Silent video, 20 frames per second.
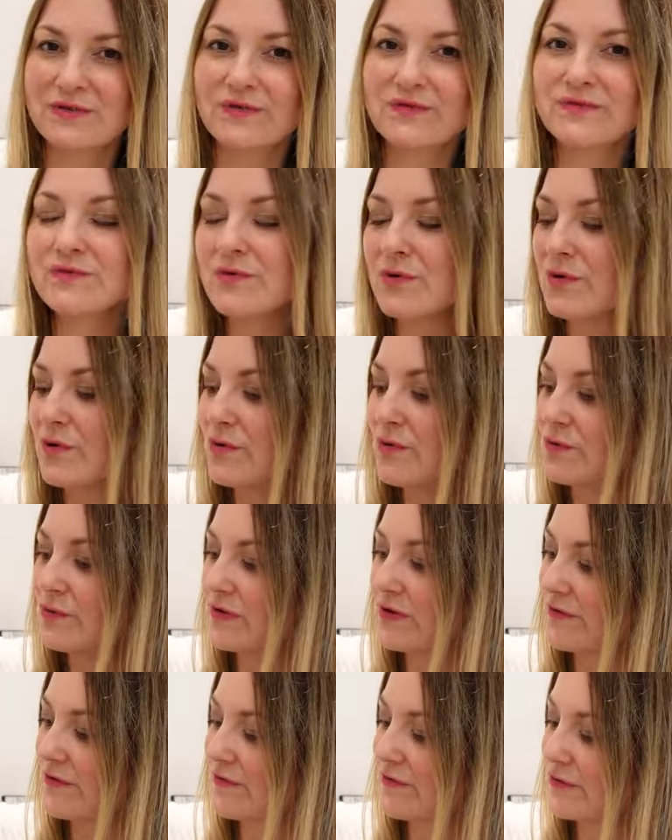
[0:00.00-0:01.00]
of wool,
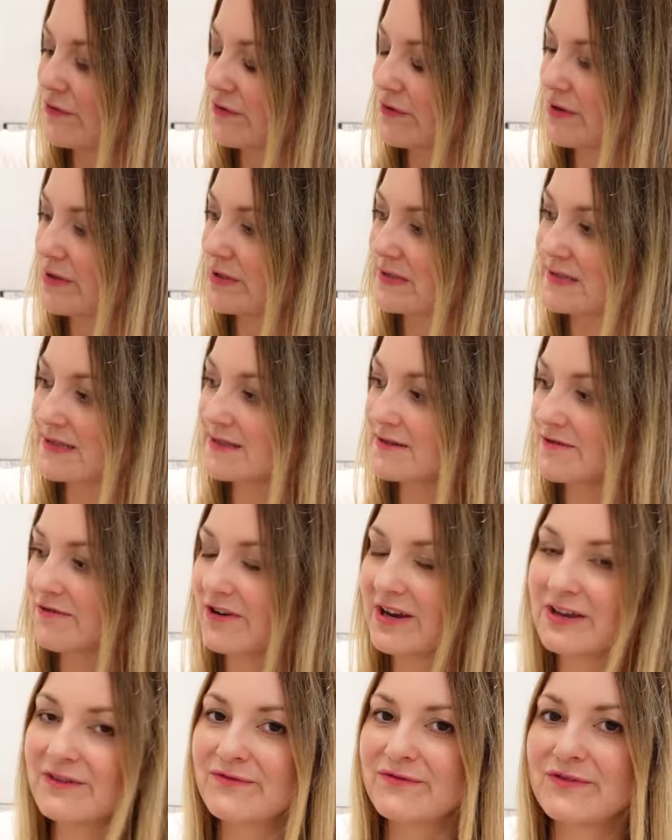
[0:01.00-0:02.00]
therefore it's
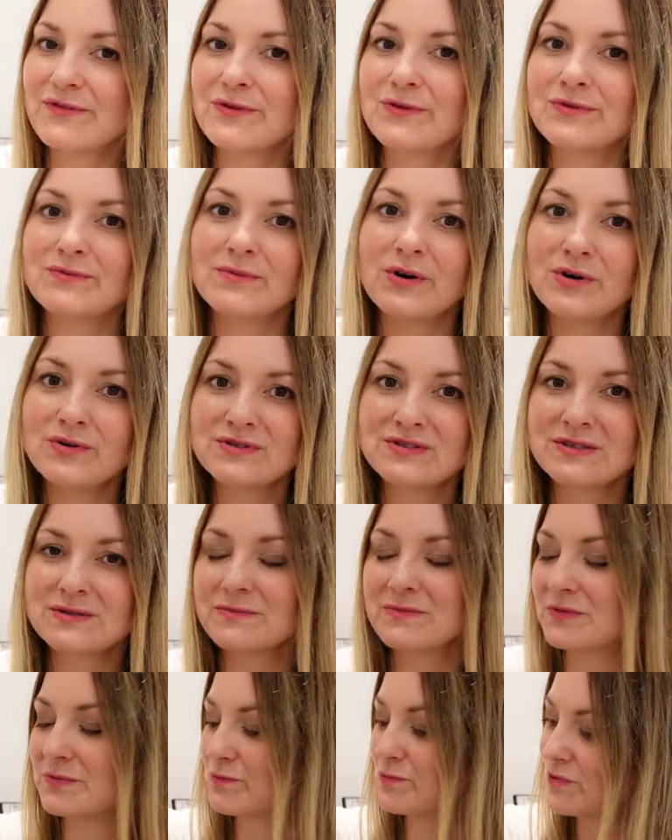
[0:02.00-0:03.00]
great for
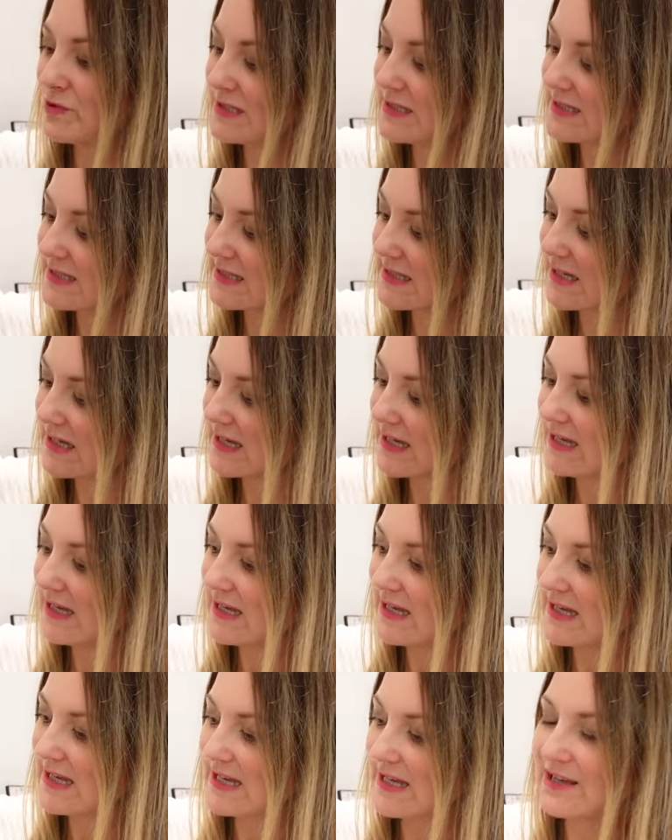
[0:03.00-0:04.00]
autumn and winter.
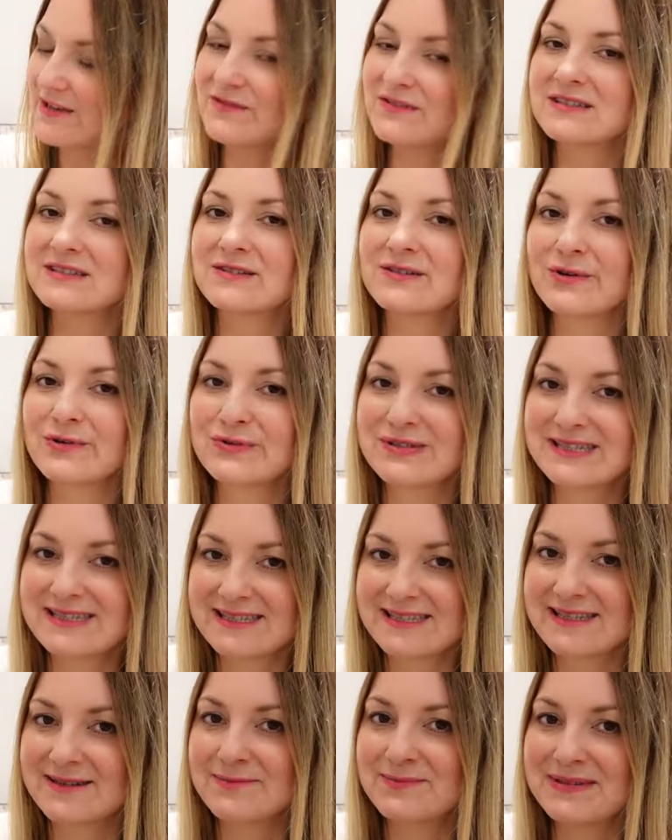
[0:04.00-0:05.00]
Even though
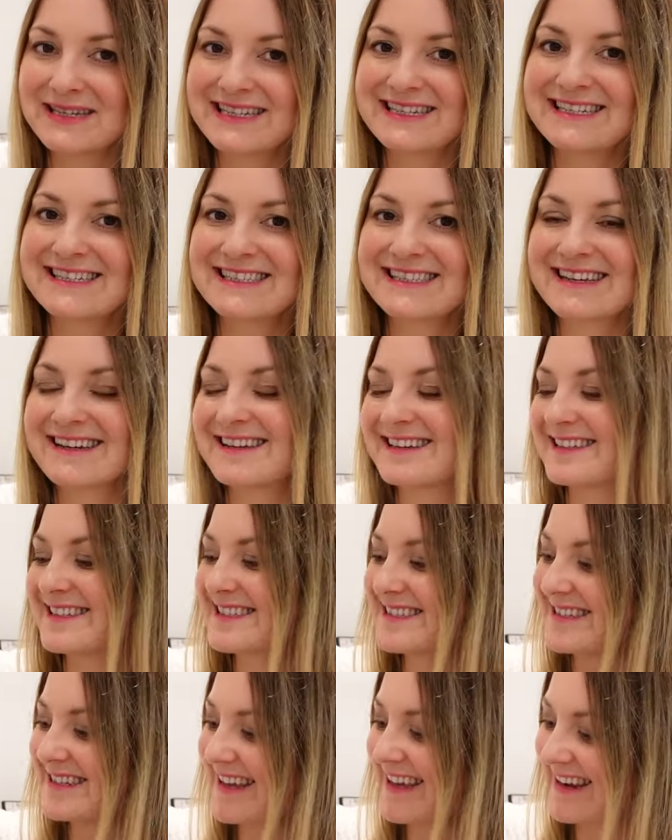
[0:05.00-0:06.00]
it's a mini skirt,
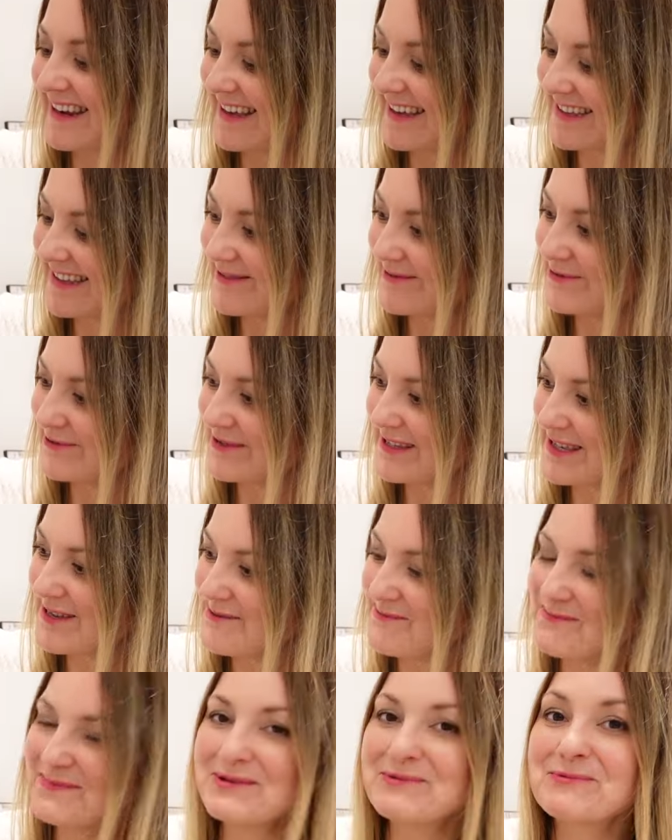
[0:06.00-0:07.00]
it's not like it will
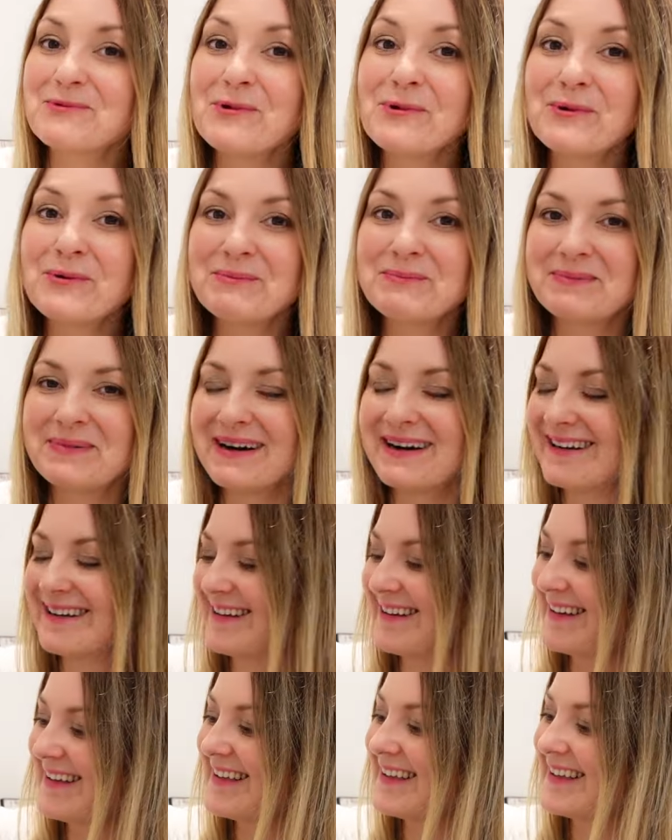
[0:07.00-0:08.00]
keep me warm, but
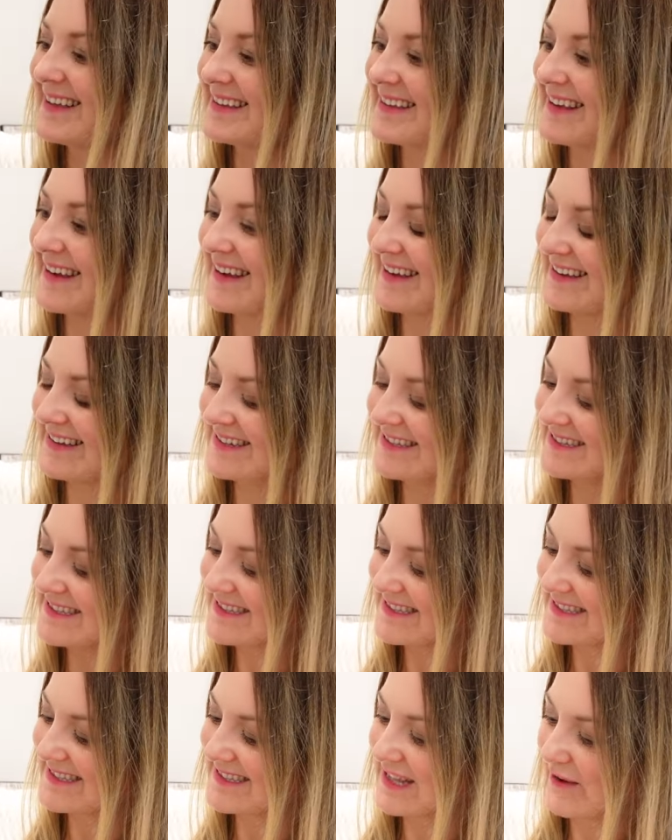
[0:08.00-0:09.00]
yeah,
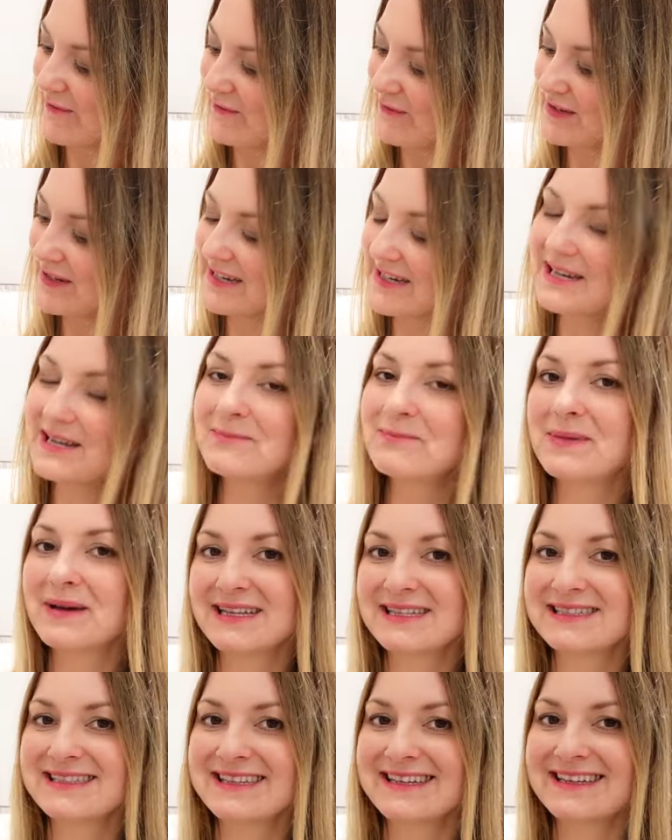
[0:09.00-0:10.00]
it's definitely
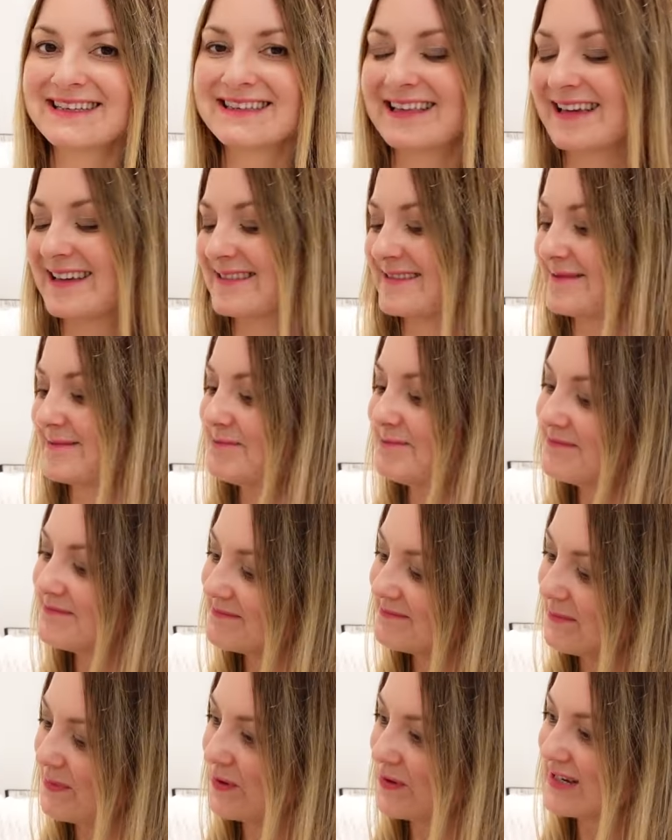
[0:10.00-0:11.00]
better than
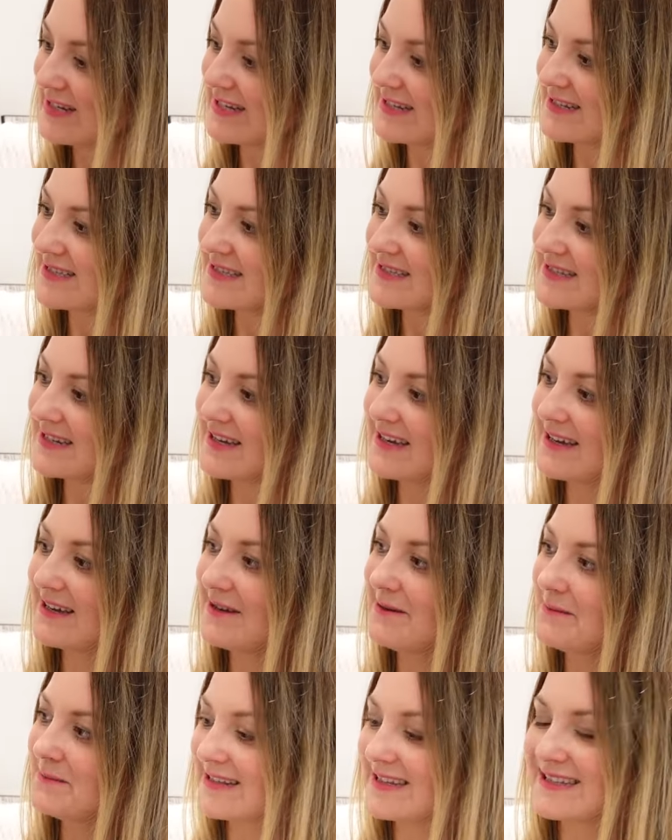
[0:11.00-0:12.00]

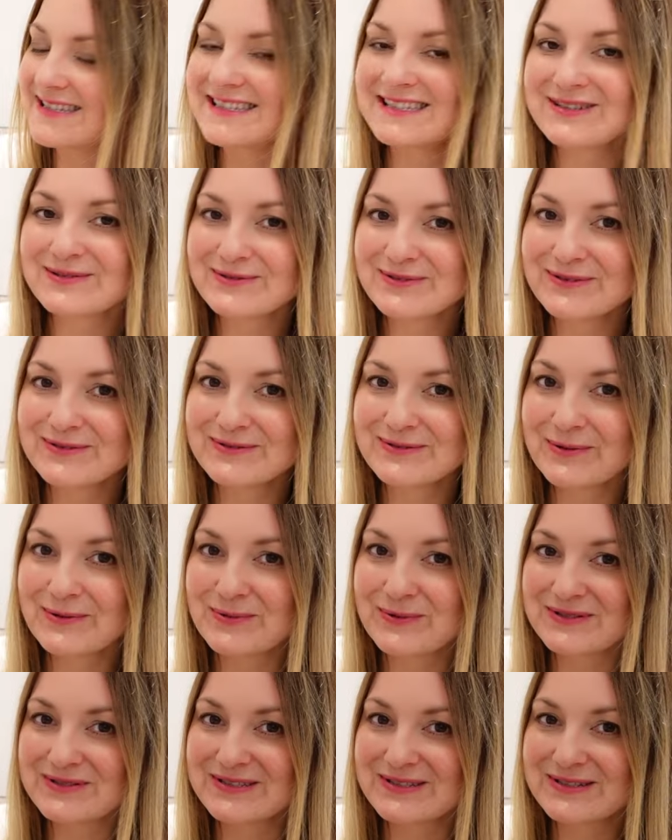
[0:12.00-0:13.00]
polyester. And I still don't know
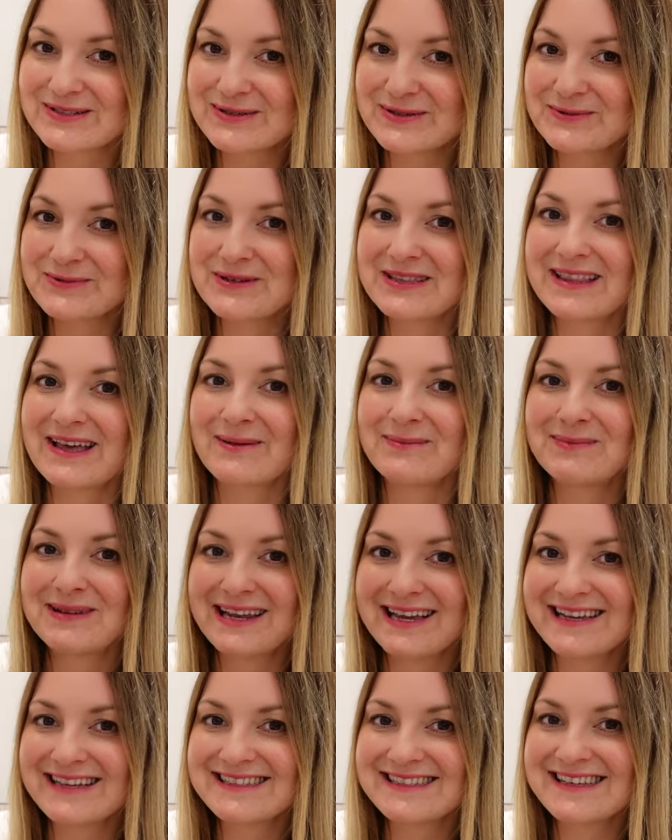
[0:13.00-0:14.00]
what to do with that
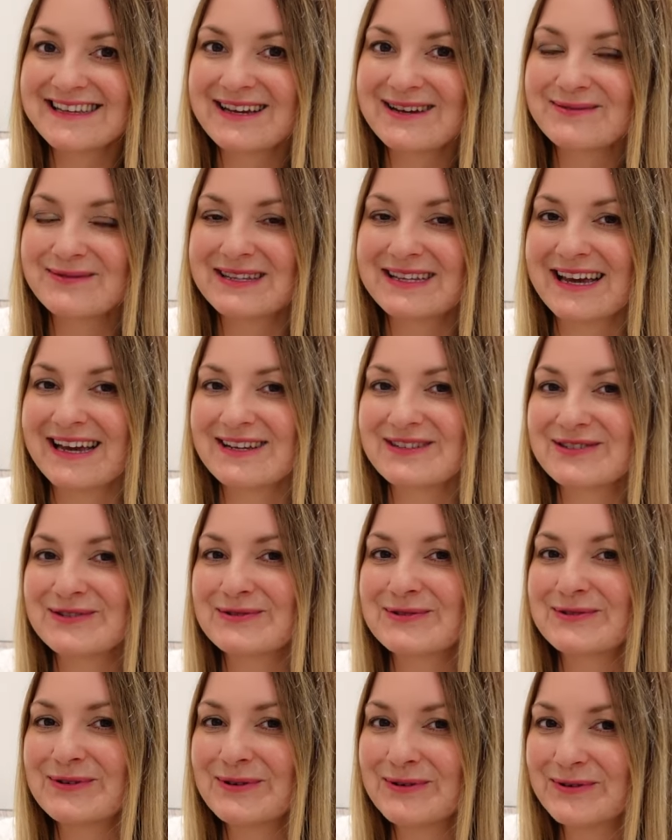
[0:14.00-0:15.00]
blazer, whether I
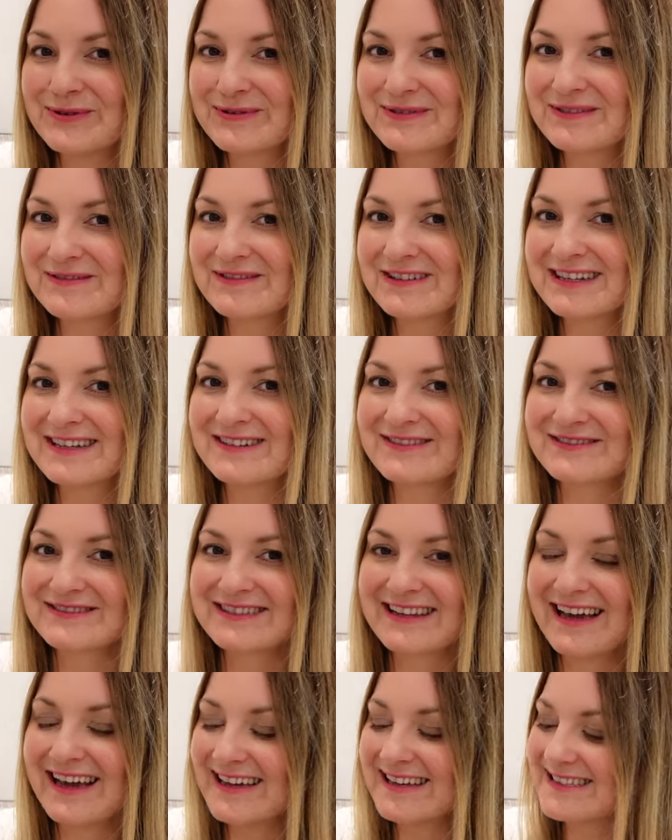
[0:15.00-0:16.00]
should order it or
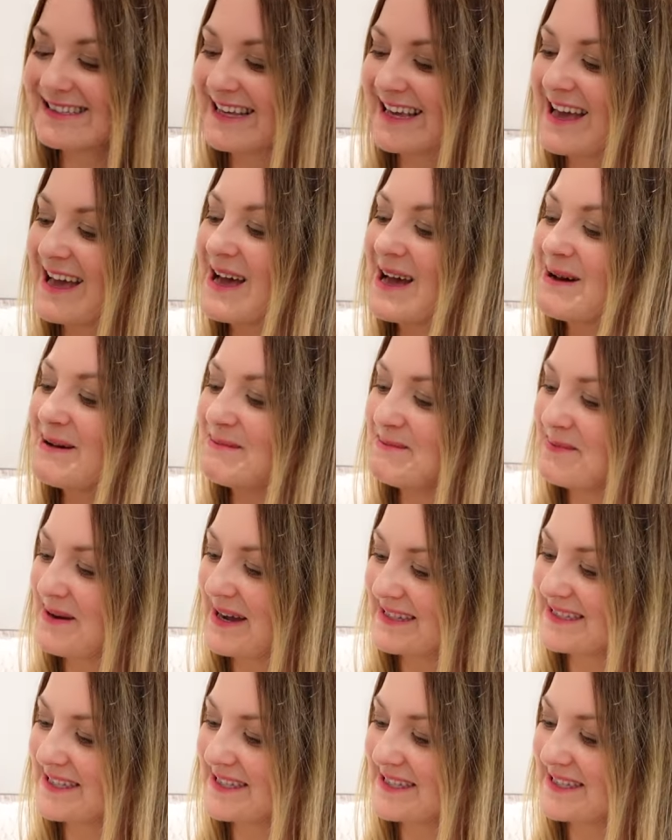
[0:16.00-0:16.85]
not, but I